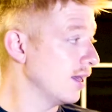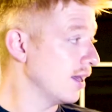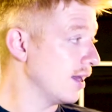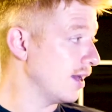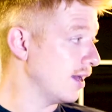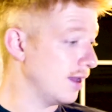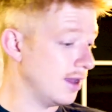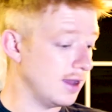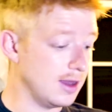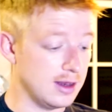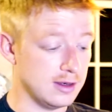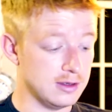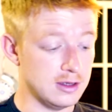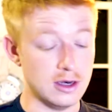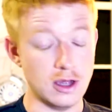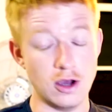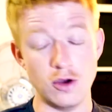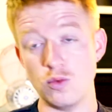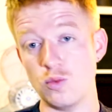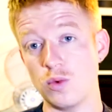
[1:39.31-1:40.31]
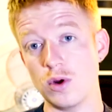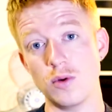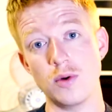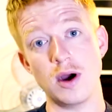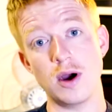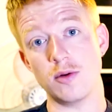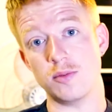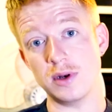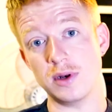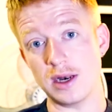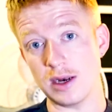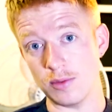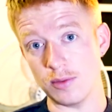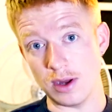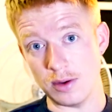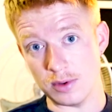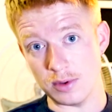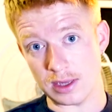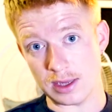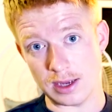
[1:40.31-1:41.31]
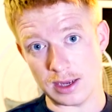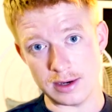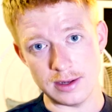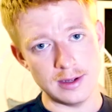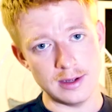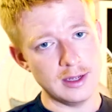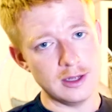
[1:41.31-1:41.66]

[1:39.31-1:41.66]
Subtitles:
And, you know, we will help in any way we can.